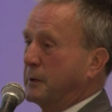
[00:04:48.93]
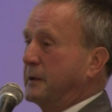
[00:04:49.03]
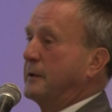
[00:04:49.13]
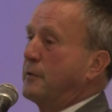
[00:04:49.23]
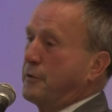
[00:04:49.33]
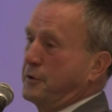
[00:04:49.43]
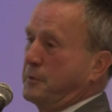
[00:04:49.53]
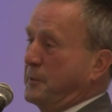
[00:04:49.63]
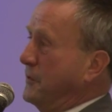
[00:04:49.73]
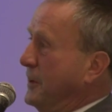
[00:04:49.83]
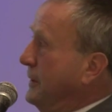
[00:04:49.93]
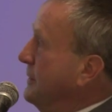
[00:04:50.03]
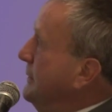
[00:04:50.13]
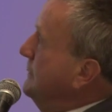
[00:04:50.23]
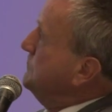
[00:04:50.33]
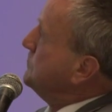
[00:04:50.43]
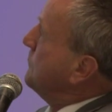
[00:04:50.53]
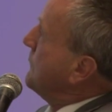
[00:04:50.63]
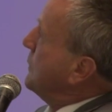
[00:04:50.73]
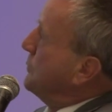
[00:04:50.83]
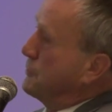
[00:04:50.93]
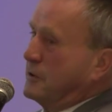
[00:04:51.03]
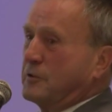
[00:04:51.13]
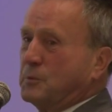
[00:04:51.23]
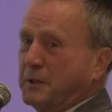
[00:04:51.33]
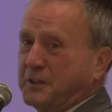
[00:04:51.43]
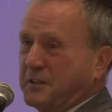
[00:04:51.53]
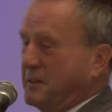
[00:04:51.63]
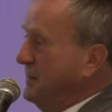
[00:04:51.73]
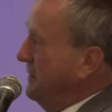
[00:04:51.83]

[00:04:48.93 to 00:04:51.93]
by 30%, which is quite